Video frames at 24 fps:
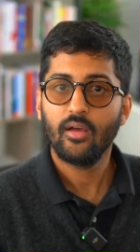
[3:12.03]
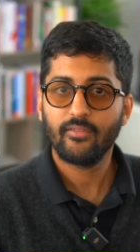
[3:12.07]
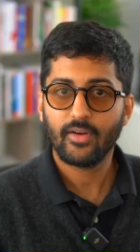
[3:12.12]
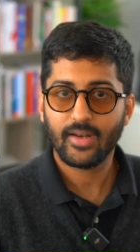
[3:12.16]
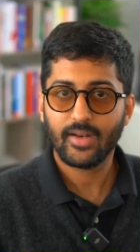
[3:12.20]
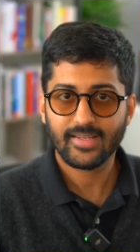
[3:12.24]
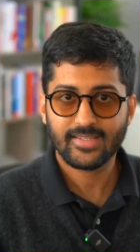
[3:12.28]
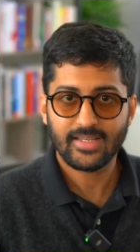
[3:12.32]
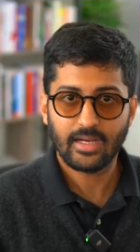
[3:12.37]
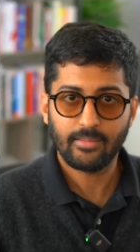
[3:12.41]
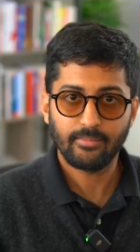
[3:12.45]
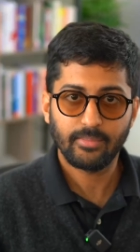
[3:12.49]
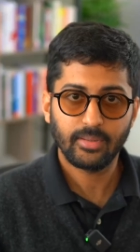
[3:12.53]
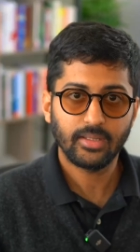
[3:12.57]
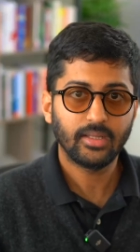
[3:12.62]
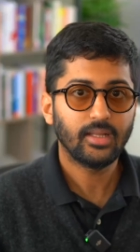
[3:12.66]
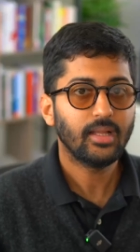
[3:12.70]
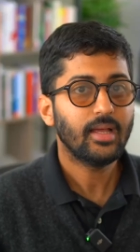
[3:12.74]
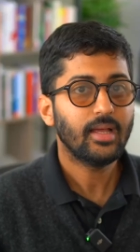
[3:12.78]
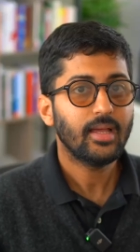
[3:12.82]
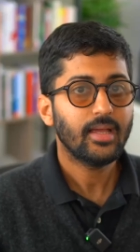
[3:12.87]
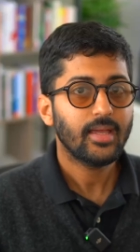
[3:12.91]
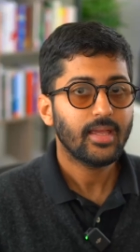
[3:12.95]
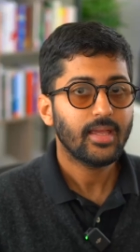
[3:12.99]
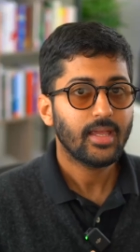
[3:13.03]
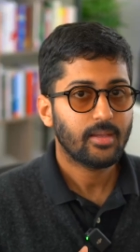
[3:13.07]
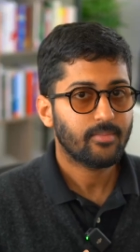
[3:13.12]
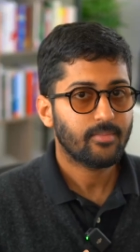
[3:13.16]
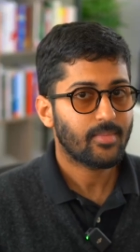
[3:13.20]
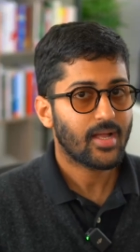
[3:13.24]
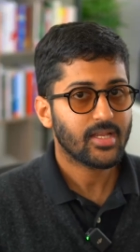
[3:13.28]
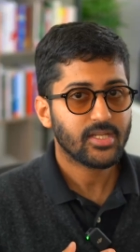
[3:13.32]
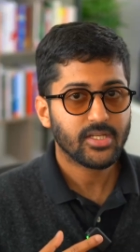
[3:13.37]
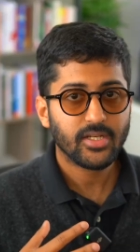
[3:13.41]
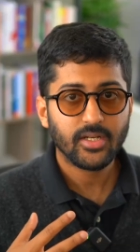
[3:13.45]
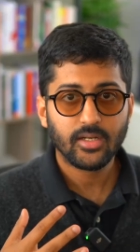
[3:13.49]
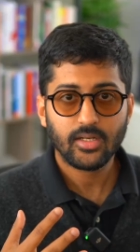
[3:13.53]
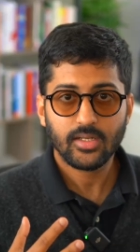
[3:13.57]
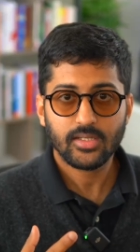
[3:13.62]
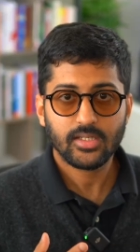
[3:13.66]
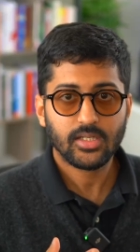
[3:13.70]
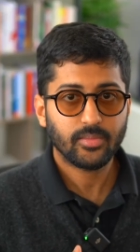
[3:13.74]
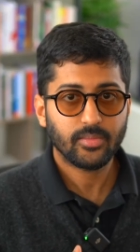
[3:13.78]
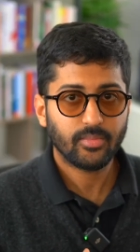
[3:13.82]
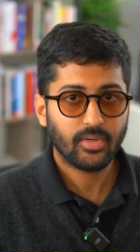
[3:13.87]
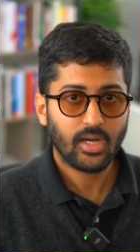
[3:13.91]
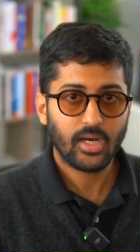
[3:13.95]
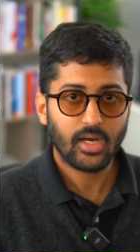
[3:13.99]
example, imagine a
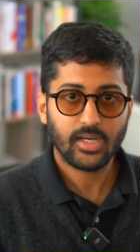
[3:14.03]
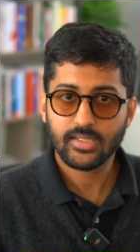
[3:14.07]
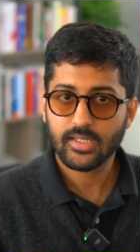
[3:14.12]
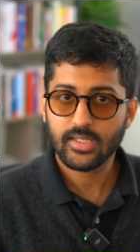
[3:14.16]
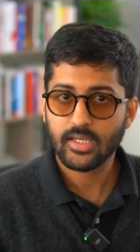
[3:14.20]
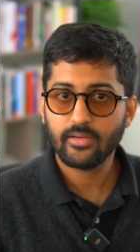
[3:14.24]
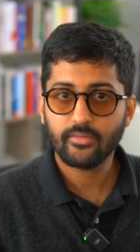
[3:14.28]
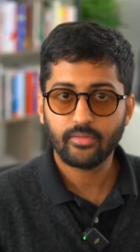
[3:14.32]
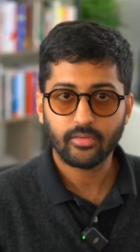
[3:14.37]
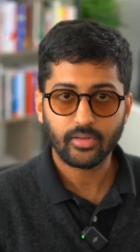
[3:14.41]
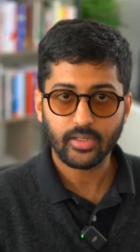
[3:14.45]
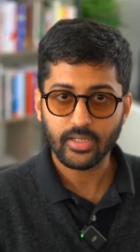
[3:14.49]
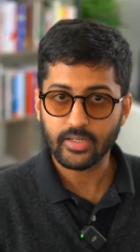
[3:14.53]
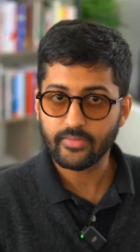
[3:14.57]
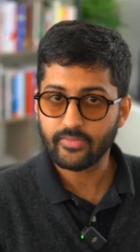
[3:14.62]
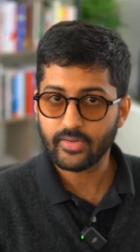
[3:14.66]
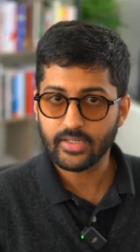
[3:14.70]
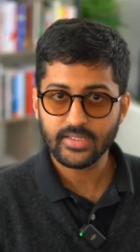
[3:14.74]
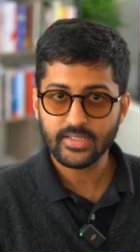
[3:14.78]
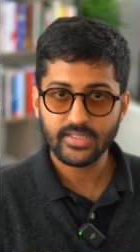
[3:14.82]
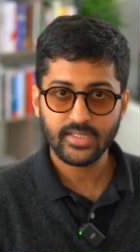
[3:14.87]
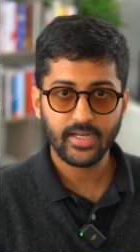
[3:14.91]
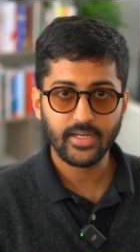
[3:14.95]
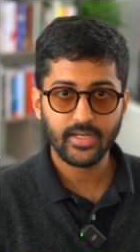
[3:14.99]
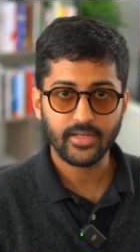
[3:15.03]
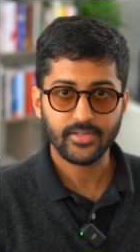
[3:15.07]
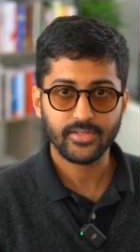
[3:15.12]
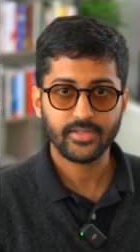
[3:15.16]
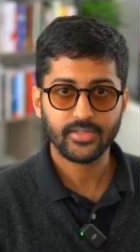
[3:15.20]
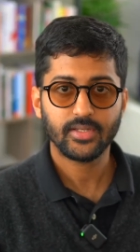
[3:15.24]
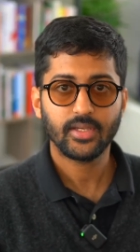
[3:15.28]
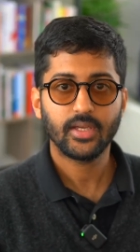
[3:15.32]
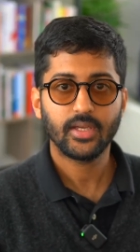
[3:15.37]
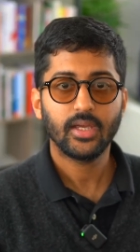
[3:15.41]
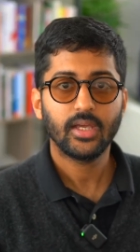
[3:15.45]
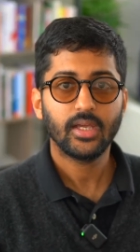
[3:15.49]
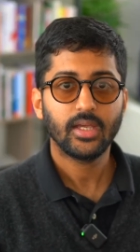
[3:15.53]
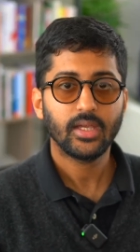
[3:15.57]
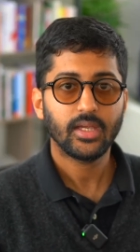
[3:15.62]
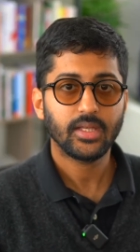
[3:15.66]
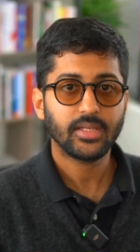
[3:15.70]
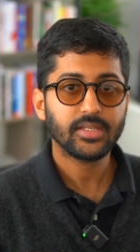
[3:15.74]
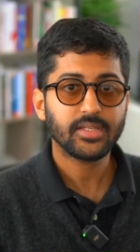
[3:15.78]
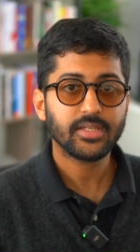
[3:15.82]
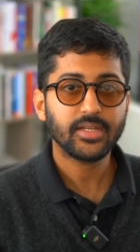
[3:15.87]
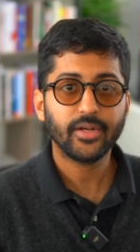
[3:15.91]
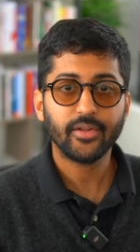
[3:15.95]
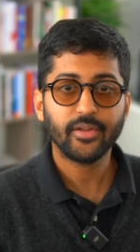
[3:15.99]
customer asking for refund status.
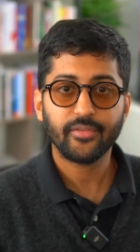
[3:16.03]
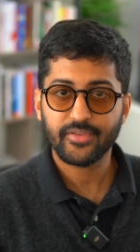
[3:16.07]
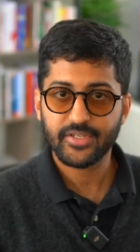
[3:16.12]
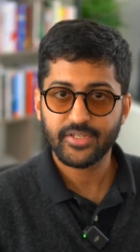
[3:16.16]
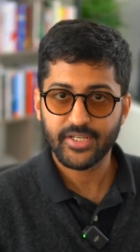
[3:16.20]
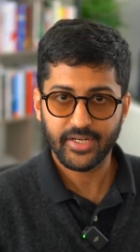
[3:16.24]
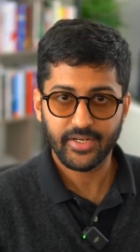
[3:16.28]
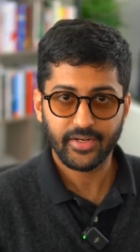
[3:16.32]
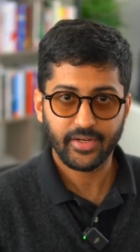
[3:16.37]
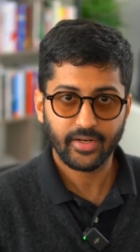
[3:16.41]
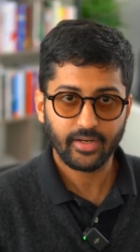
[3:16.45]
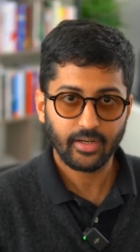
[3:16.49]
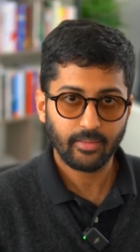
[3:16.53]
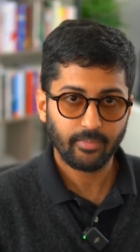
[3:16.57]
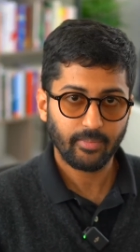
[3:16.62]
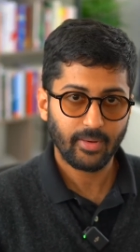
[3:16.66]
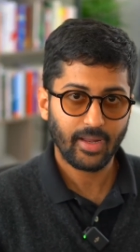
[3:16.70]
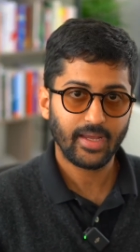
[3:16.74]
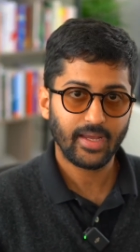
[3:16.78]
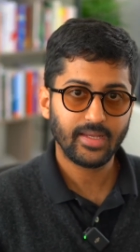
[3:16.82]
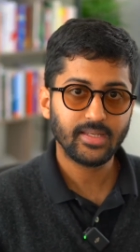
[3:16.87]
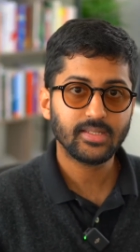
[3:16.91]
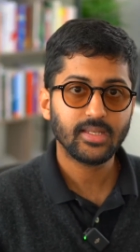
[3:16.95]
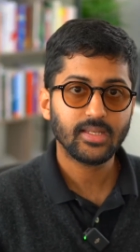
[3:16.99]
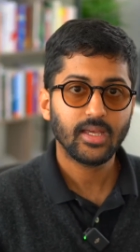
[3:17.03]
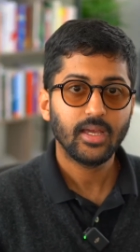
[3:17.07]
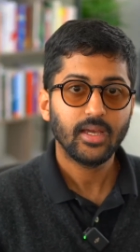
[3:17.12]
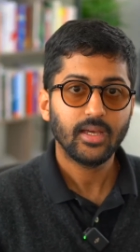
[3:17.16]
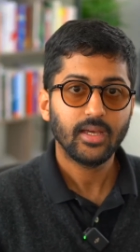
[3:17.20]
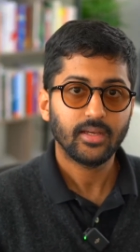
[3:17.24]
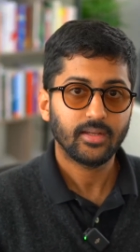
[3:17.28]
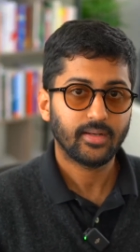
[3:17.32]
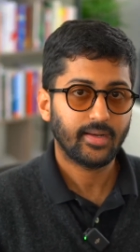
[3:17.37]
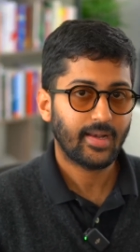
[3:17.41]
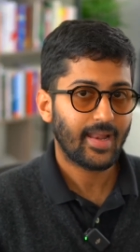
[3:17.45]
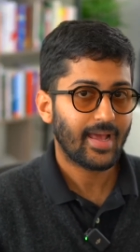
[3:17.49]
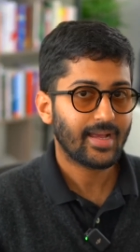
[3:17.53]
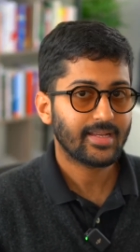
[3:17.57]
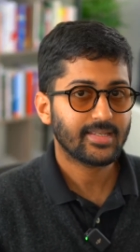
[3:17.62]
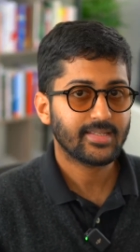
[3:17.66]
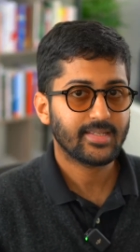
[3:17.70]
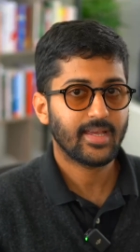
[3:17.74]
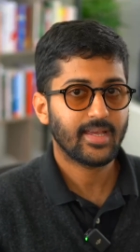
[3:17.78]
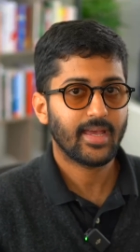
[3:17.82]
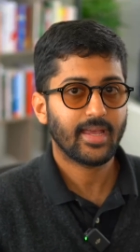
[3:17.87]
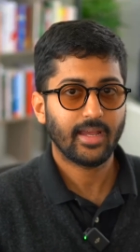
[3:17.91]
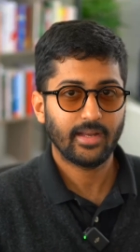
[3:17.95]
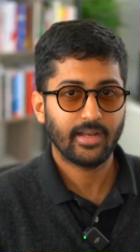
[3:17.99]
Instead of generic replies, Relax
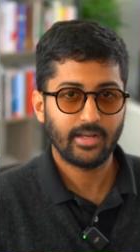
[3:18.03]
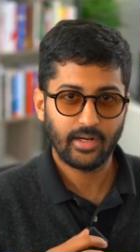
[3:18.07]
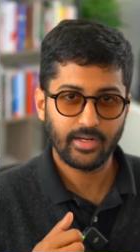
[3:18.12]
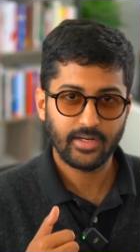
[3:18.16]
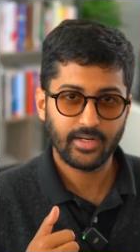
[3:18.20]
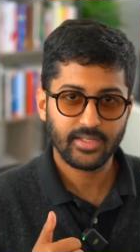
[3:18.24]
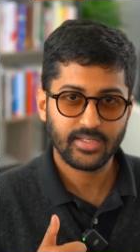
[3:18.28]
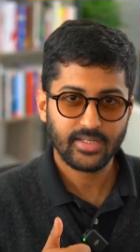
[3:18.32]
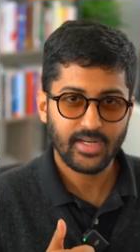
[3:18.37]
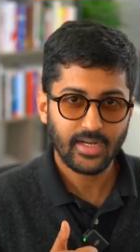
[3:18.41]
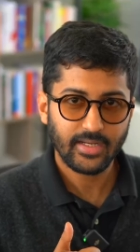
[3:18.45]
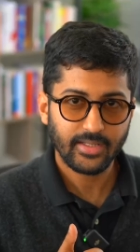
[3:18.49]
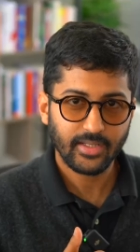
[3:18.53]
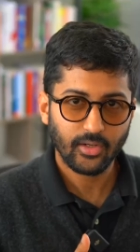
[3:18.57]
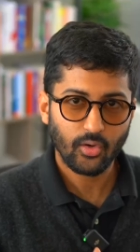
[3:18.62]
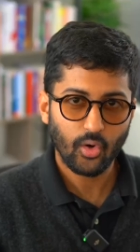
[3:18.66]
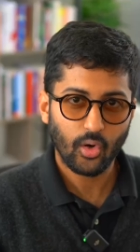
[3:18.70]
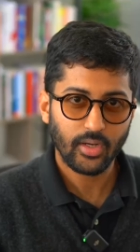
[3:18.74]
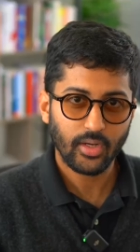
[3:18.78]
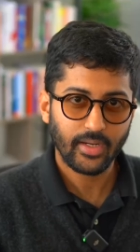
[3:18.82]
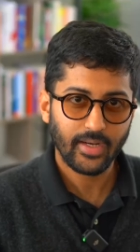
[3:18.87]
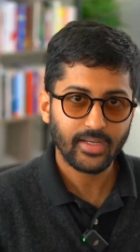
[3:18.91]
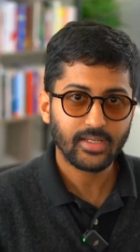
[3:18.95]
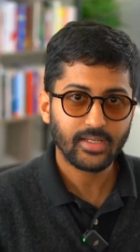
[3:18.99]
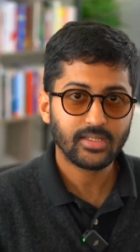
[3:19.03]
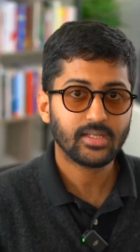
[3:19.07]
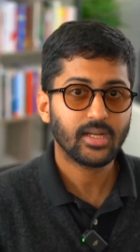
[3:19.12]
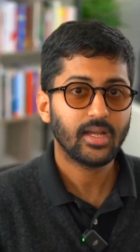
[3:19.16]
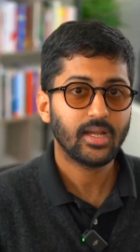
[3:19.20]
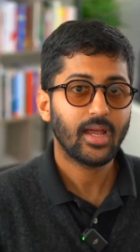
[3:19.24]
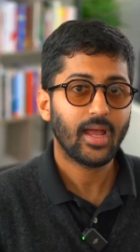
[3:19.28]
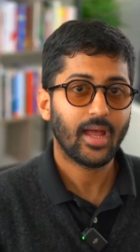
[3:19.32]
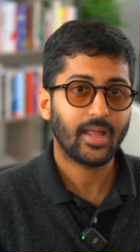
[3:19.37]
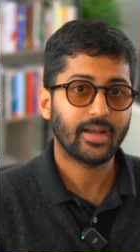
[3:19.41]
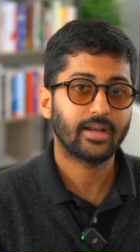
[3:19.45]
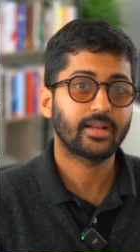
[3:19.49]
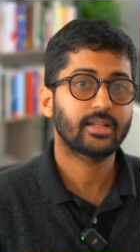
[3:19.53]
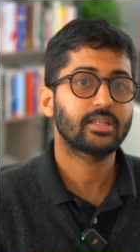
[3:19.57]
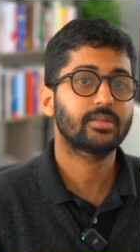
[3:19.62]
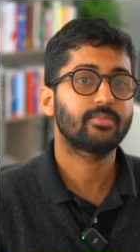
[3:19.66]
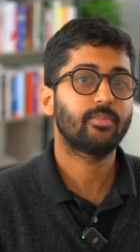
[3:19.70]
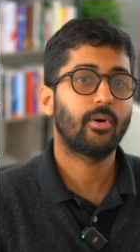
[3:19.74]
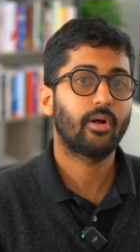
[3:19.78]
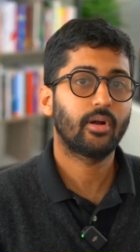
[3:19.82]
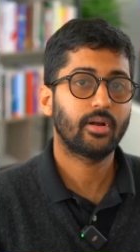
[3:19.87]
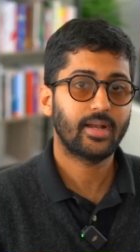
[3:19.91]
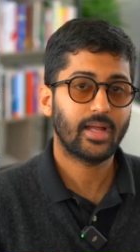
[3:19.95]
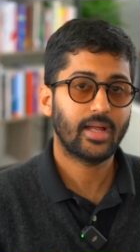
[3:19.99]
AI can understand the context and
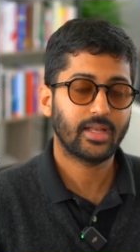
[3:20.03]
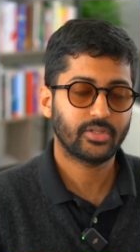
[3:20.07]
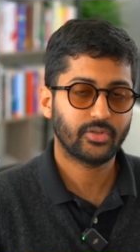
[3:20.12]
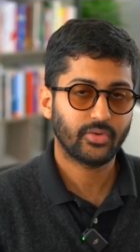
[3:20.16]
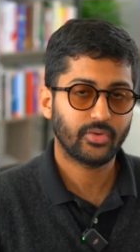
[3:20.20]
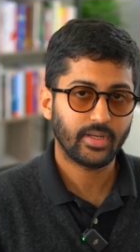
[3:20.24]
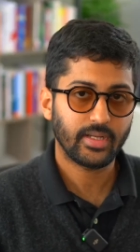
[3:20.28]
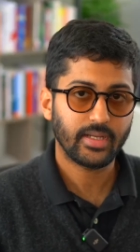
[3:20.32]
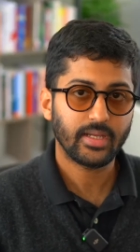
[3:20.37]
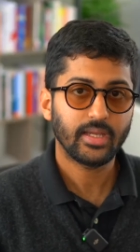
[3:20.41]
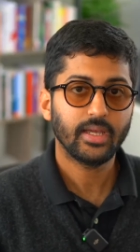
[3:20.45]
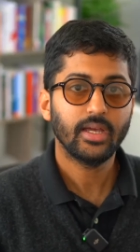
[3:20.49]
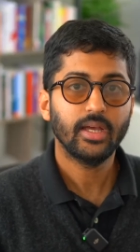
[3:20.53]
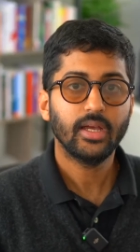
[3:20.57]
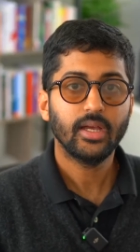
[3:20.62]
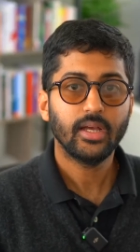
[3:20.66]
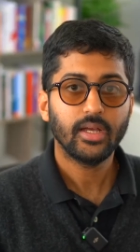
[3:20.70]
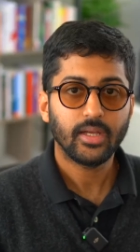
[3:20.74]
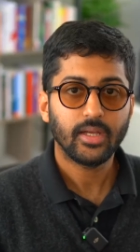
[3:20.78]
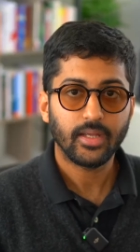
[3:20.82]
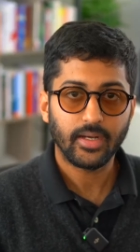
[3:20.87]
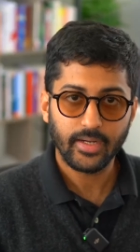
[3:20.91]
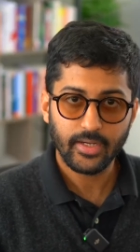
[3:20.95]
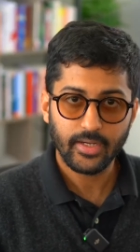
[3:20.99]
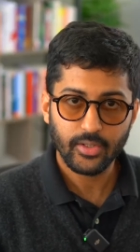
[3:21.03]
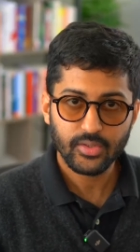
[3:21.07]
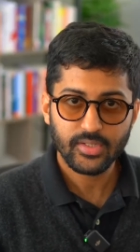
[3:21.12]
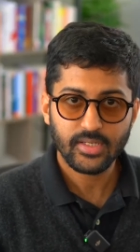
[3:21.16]
respond naturally, reducing